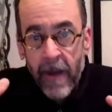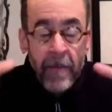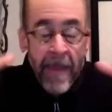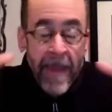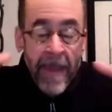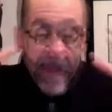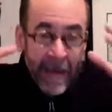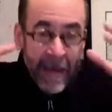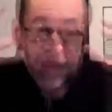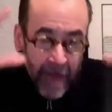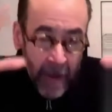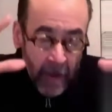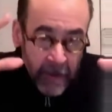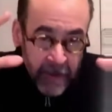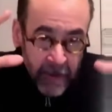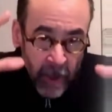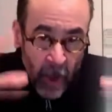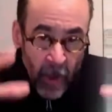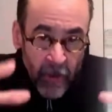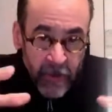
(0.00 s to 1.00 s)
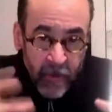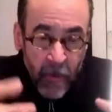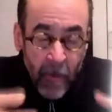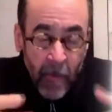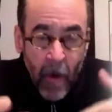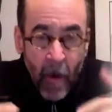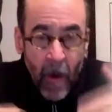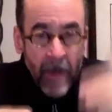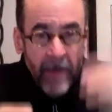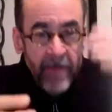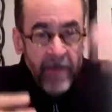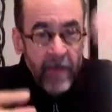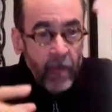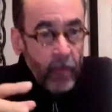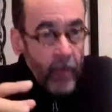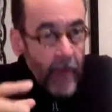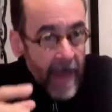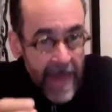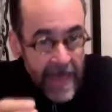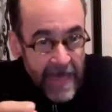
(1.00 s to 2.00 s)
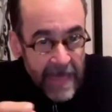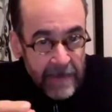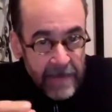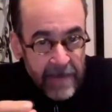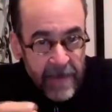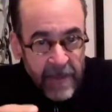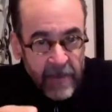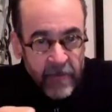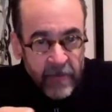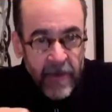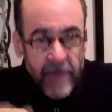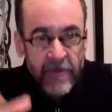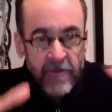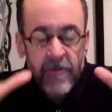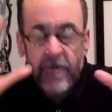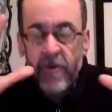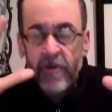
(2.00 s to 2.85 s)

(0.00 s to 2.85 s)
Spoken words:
That was also a part of the Reagan administration.